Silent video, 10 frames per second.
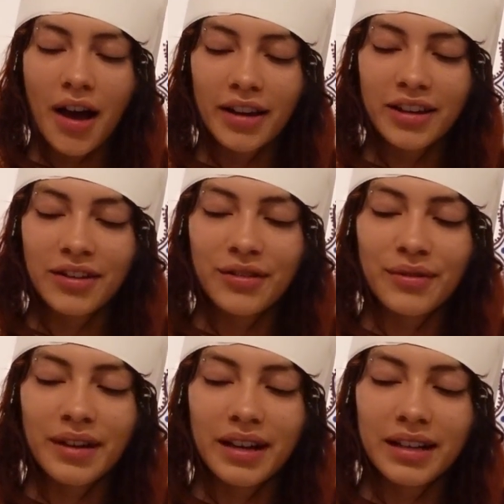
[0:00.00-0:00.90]
You
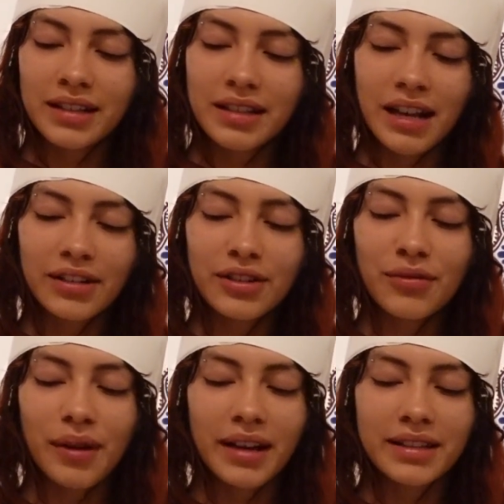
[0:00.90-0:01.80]
guys, I don't know
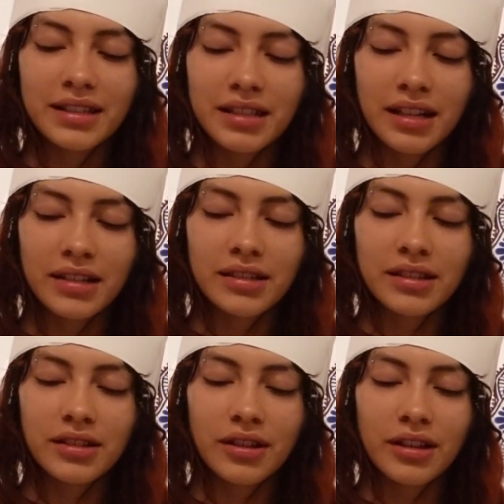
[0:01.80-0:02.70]
why I decided to
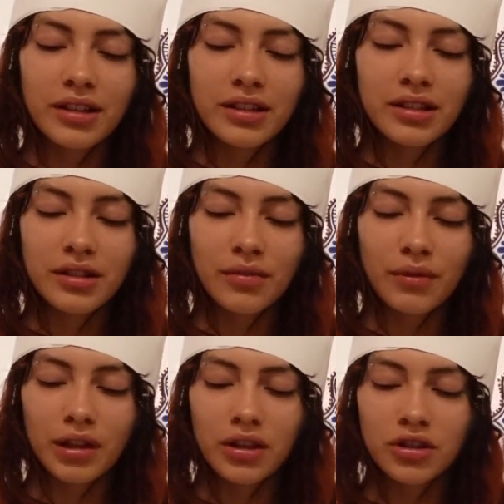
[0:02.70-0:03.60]
do this
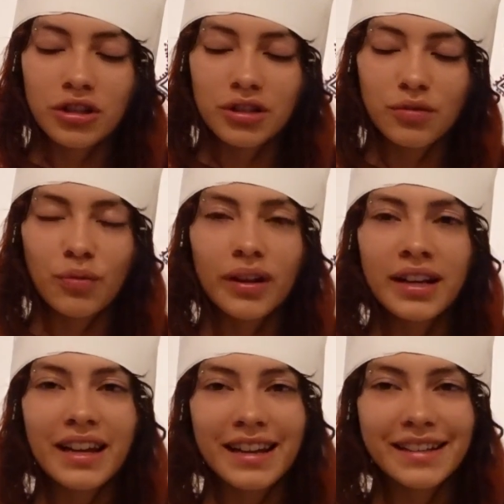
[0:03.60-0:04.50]
with just one
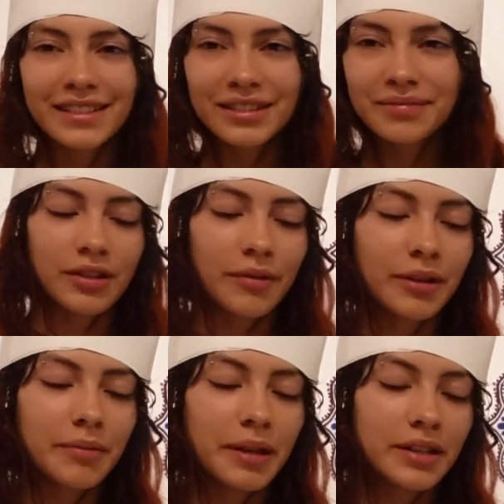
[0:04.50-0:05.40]
hand. I'm
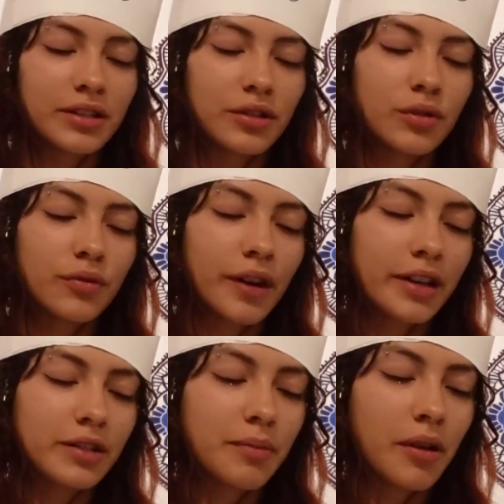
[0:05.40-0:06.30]
gonna make two
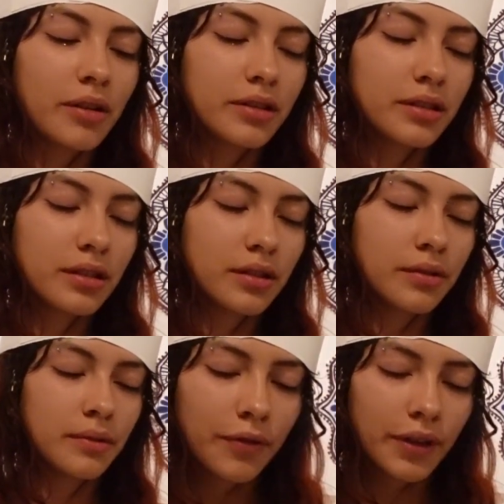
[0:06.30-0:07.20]
rice balls.
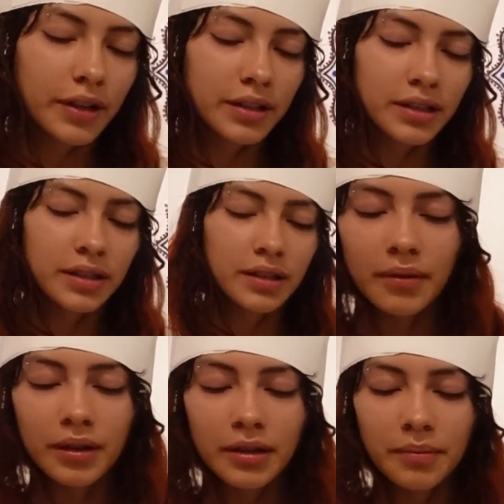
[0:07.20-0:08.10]
First, I'm
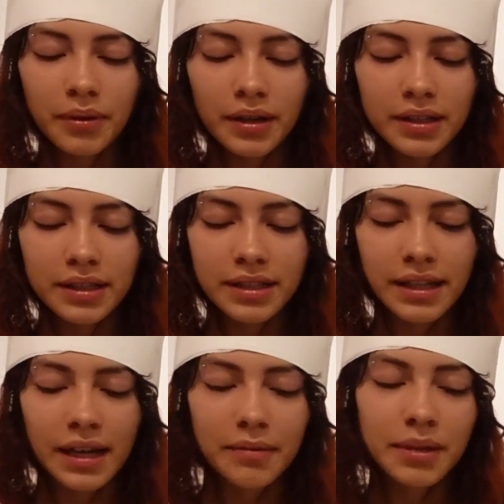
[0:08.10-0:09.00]
gonna put
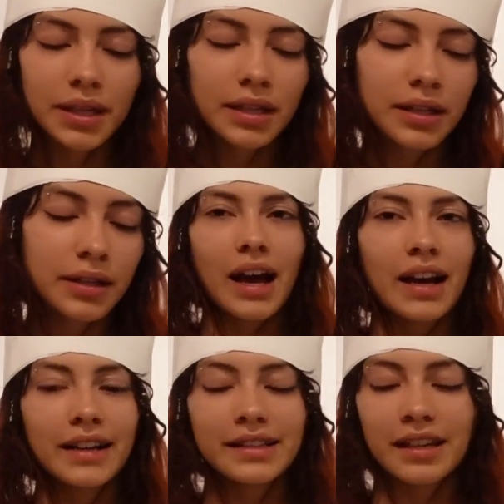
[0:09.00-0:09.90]
salmon.
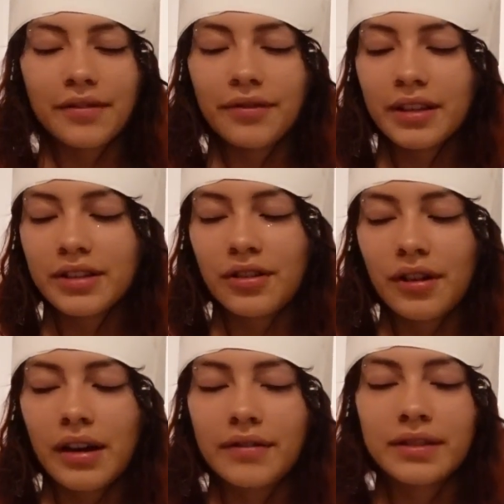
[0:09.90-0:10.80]
I definitely don't
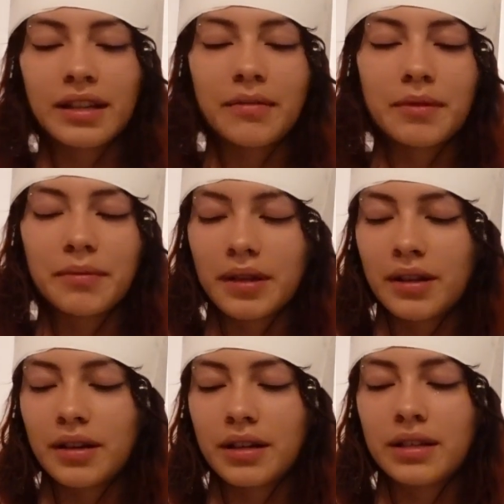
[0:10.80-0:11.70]
have salmon
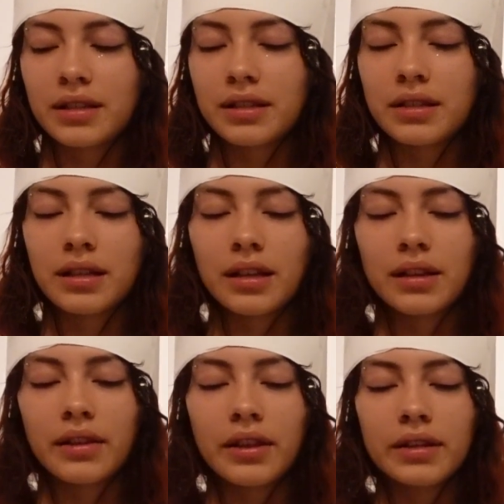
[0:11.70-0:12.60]
because
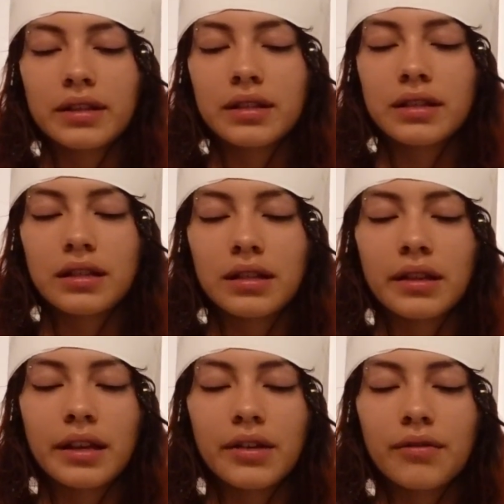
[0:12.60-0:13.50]
this
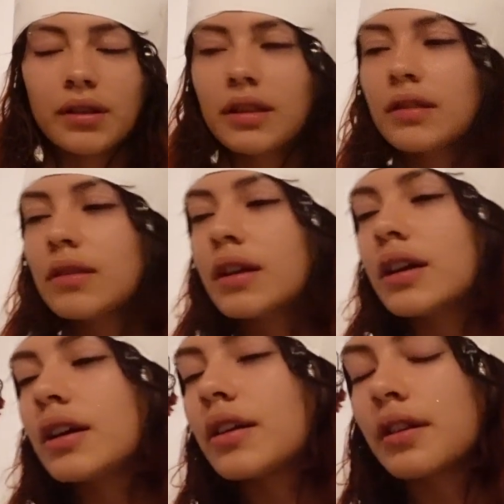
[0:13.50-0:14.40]
liquid
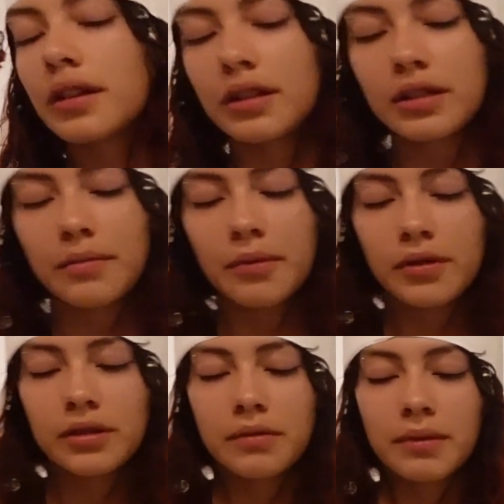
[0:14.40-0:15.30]
here is
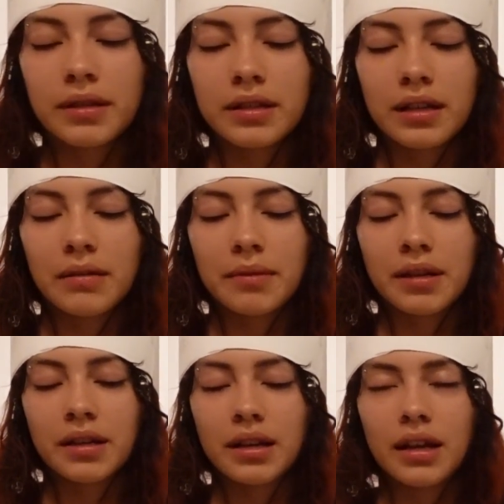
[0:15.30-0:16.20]
supposed to be
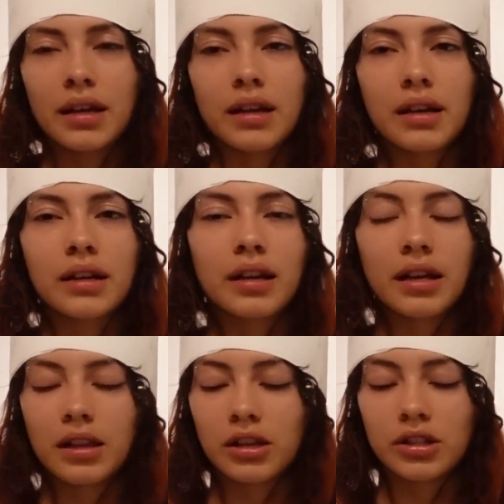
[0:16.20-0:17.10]
salmon and
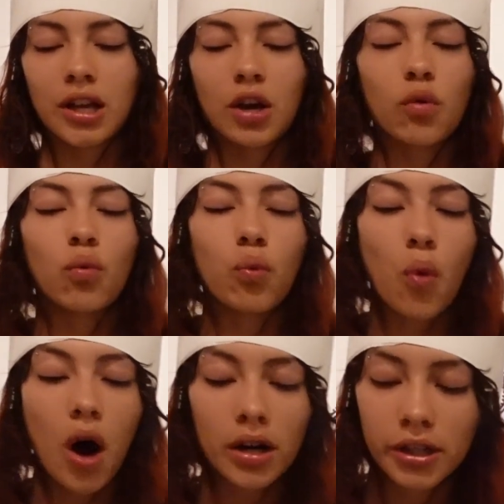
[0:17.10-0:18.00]
it looks like
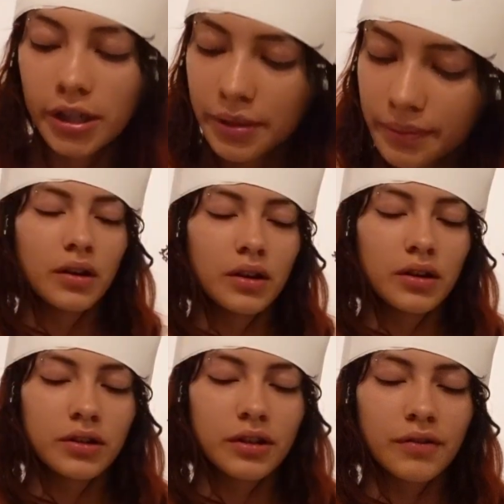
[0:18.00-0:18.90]
water.
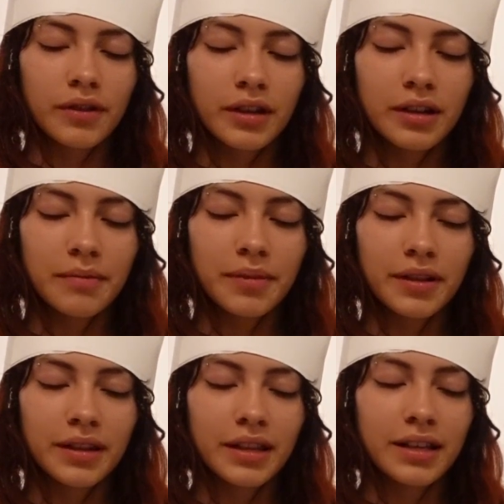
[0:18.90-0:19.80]
So we're gonna
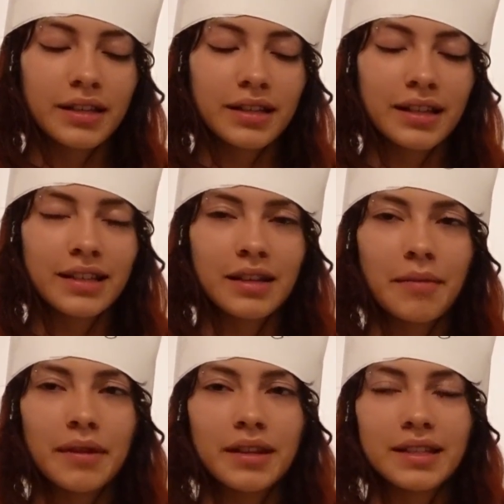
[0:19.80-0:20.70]
put this, this could
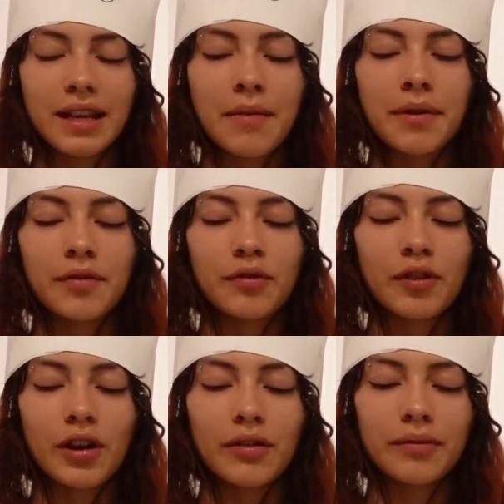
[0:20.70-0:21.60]
be the salmon
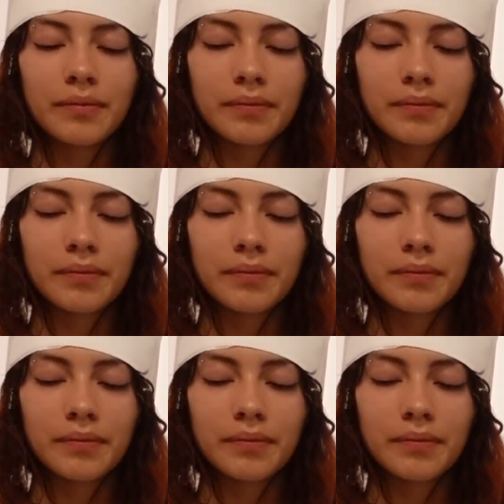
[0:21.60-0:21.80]
roe.